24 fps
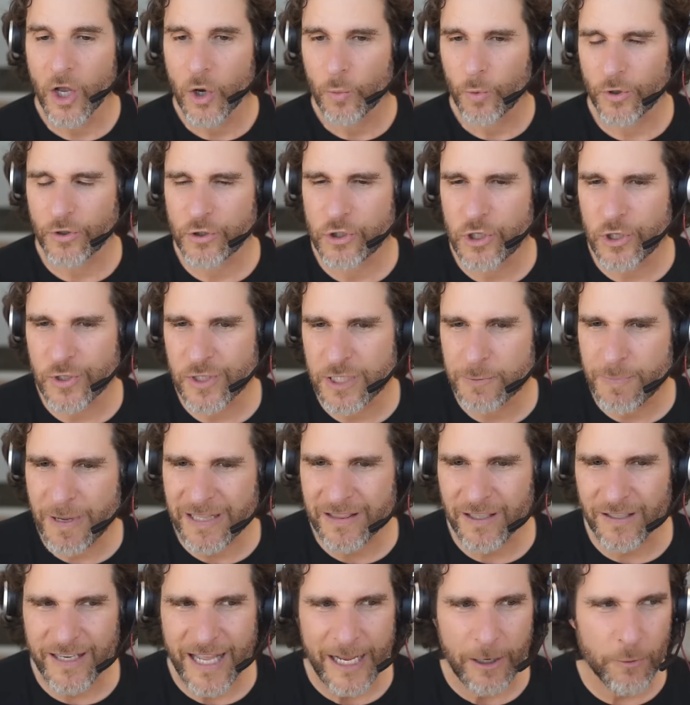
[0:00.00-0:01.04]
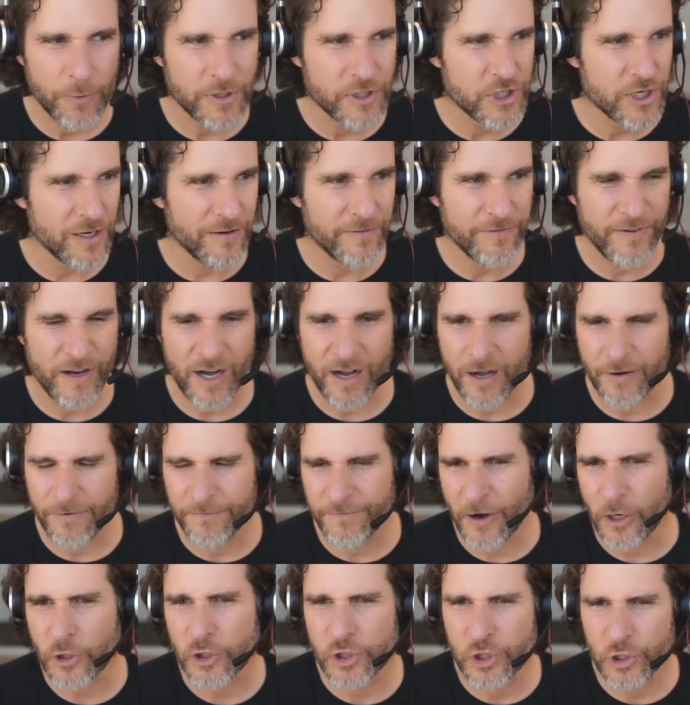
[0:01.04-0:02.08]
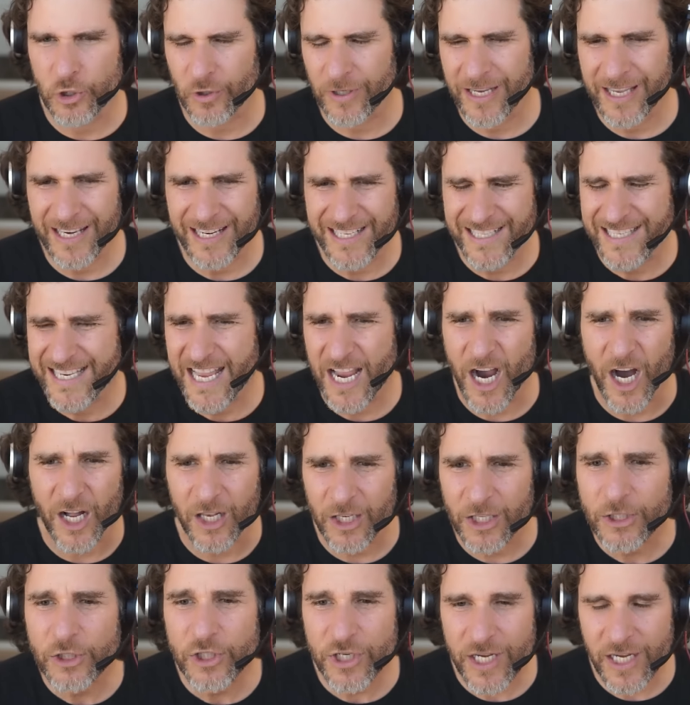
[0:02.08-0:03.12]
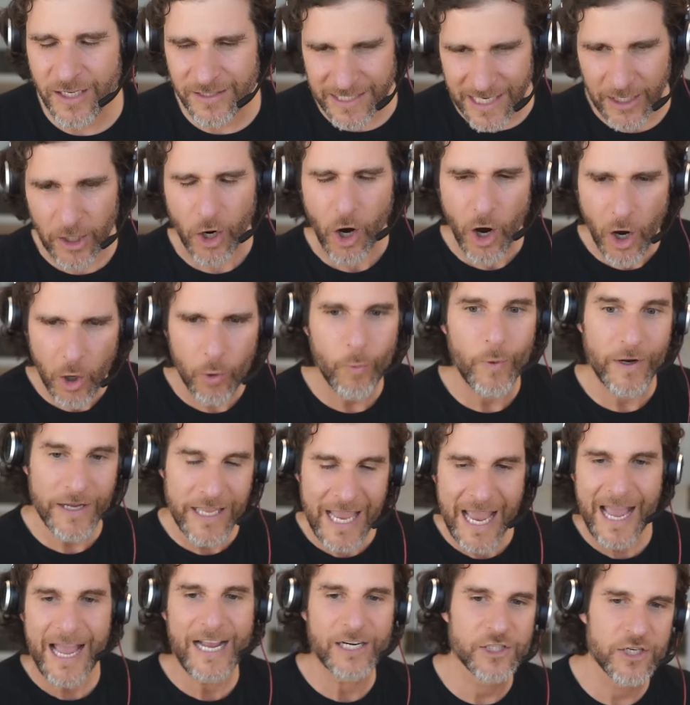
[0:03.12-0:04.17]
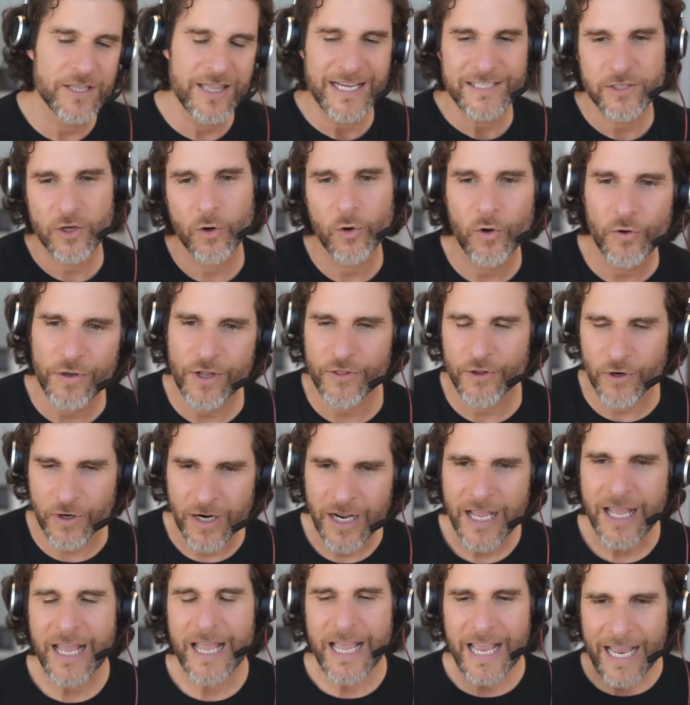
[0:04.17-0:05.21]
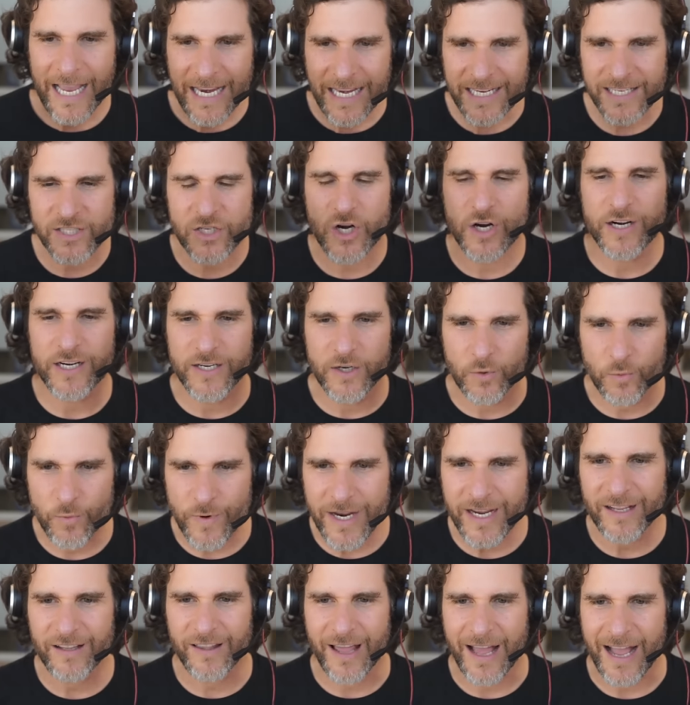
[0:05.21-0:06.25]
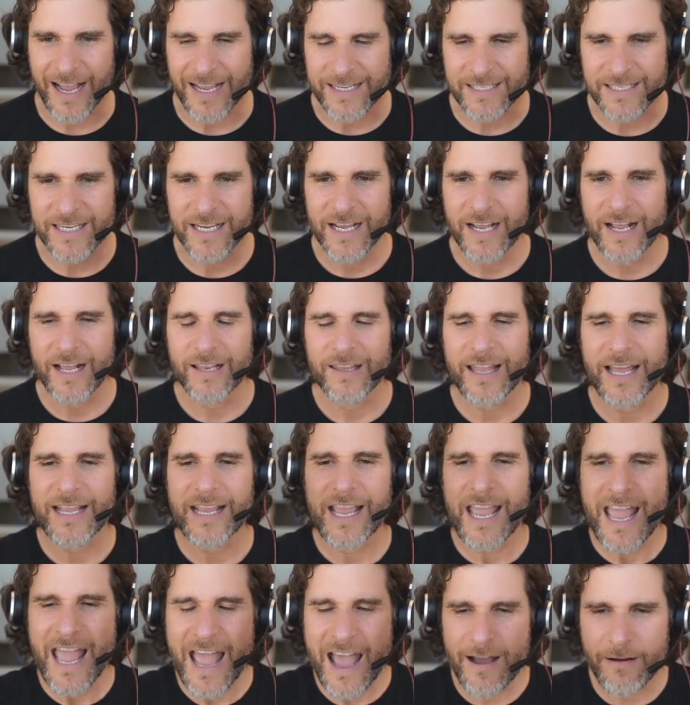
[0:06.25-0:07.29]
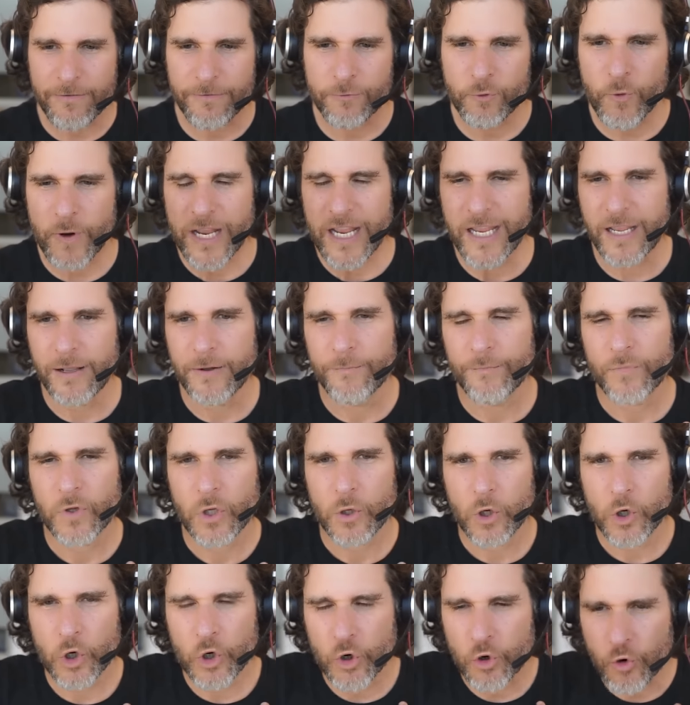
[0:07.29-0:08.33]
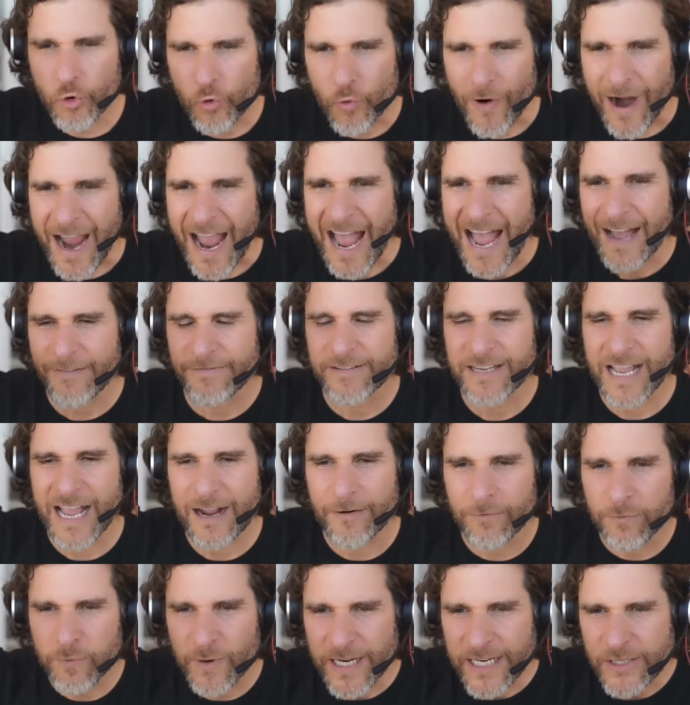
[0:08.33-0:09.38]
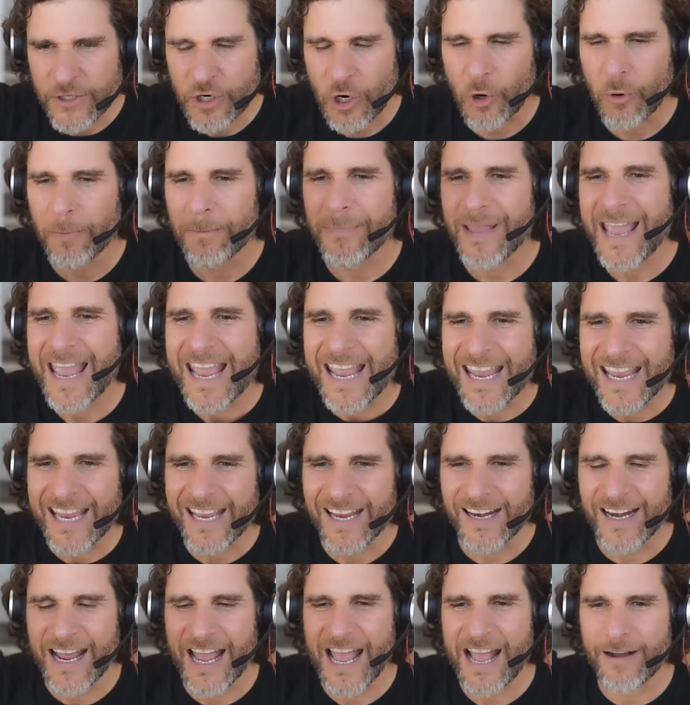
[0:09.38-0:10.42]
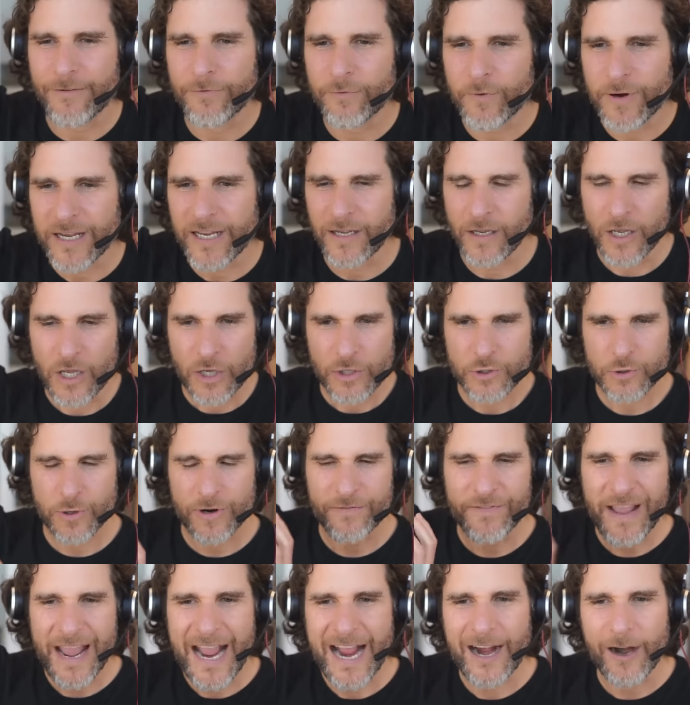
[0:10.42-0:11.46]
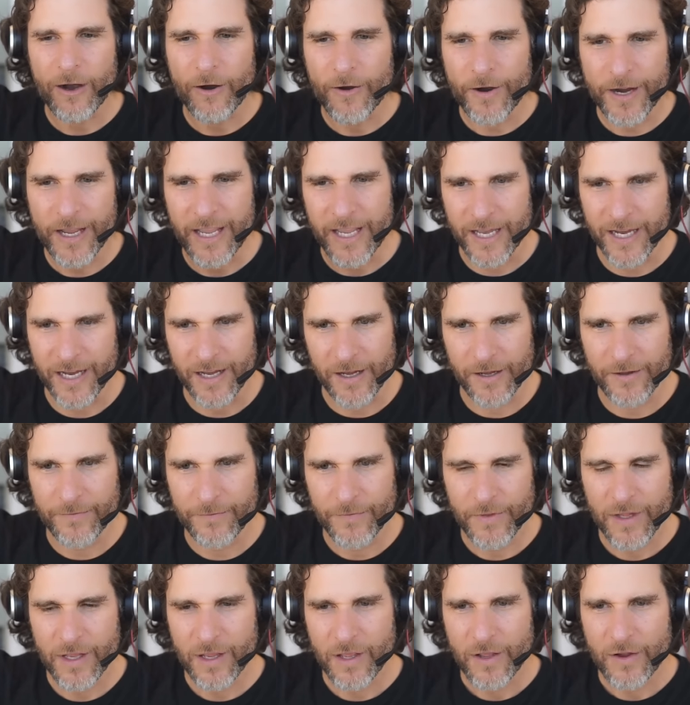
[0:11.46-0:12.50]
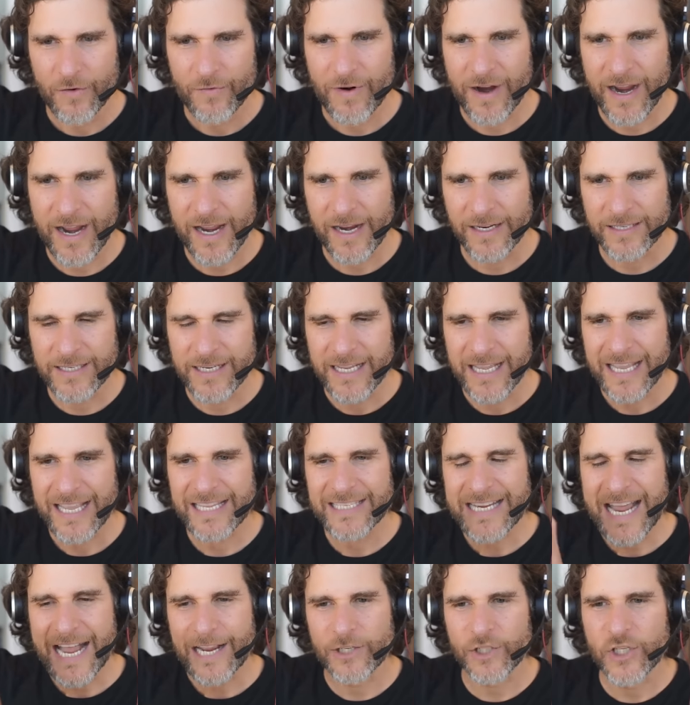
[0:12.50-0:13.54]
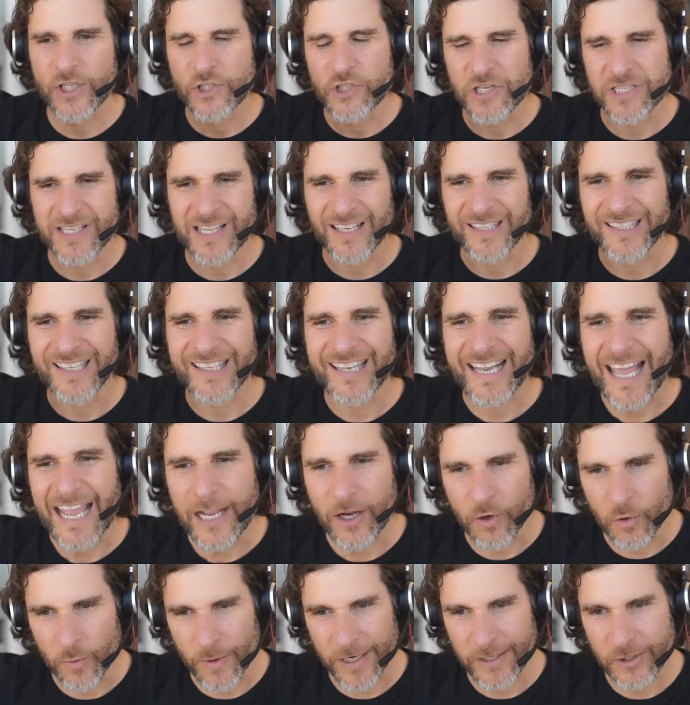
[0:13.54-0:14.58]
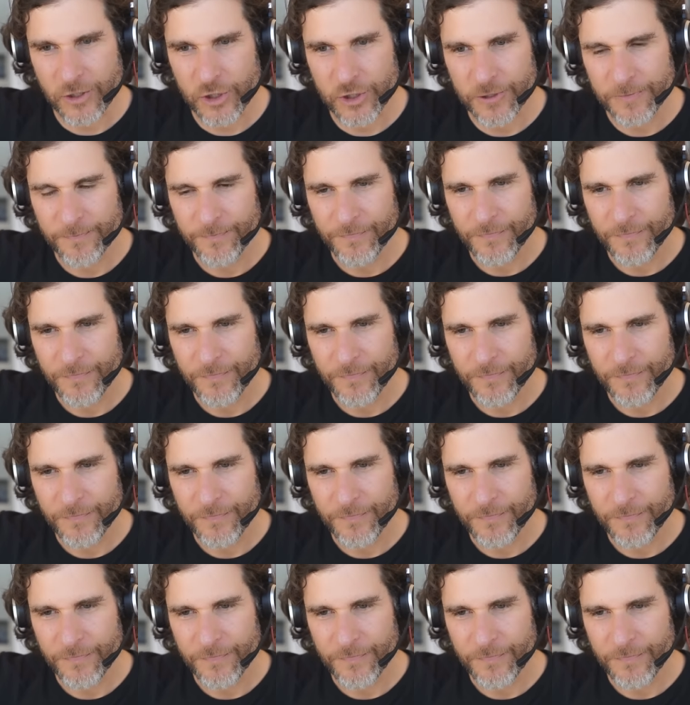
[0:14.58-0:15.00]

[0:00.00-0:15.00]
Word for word: Well, do you speak the language of uh, functional kinesiology? He's like, oh, well, yeah, actually, that's a whole nother. And he started to realize like every craft, every domain, every sort of area, right, is actually just a language.